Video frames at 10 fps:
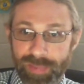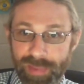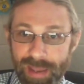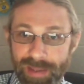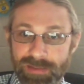
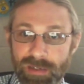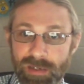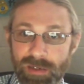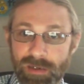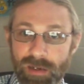that,
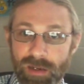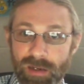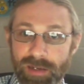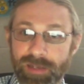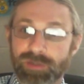
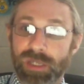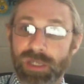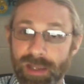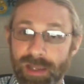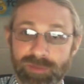
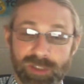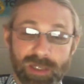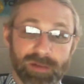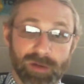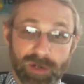interesting labs
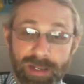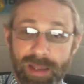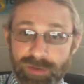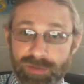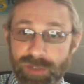like learning
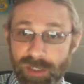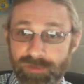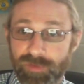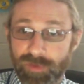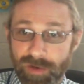how to
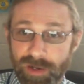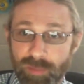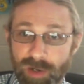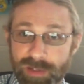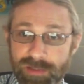dust for
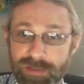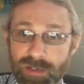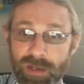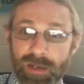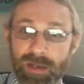fingerprints,
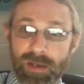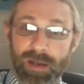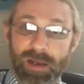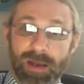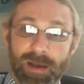
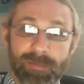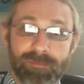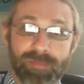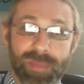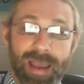
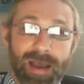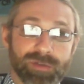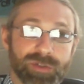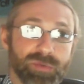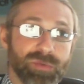
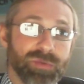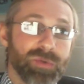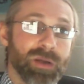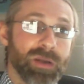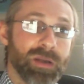how
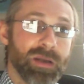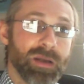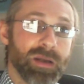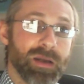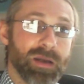to
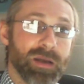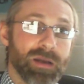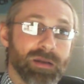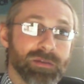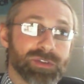
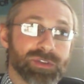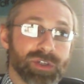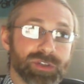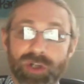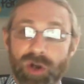
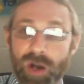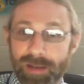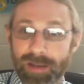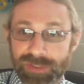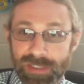search a
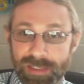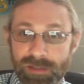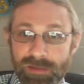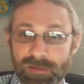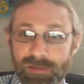crime
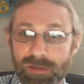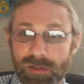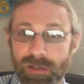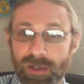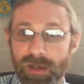scene,
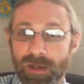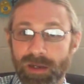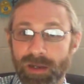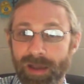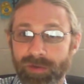
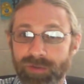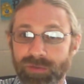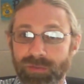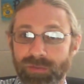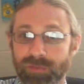how
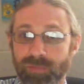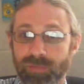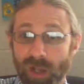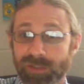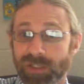to
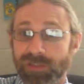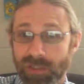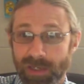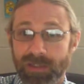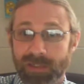process
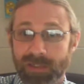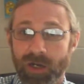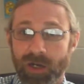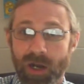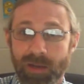an
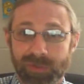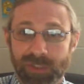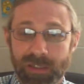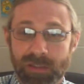entire crime scene.